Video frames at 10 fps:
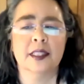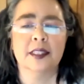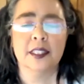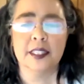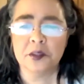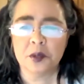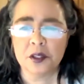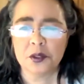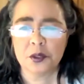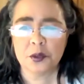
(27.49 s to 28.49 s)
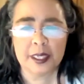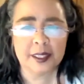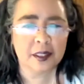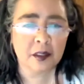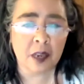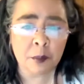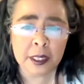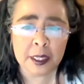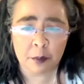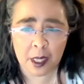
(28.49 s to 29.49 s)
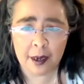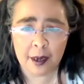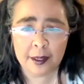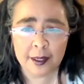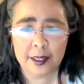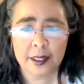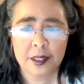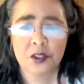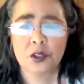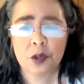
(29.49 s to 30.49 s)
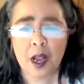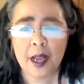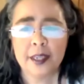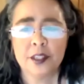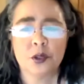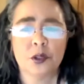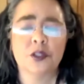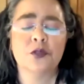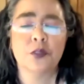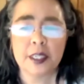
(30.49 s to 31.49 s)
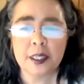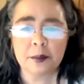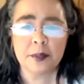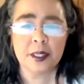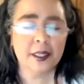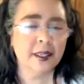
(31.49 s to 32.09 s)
that the Negro's great stumbling block in his stride towards freedom